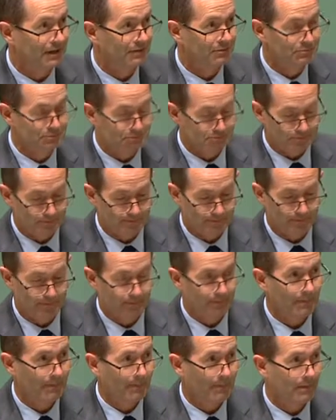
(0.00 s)
Order. The
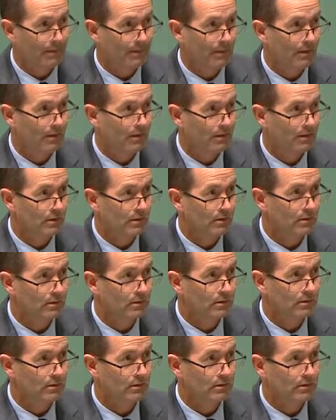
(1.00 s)
honourable
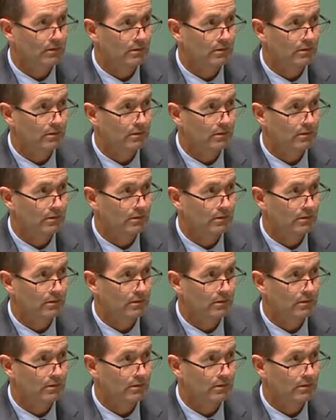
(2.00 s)
member for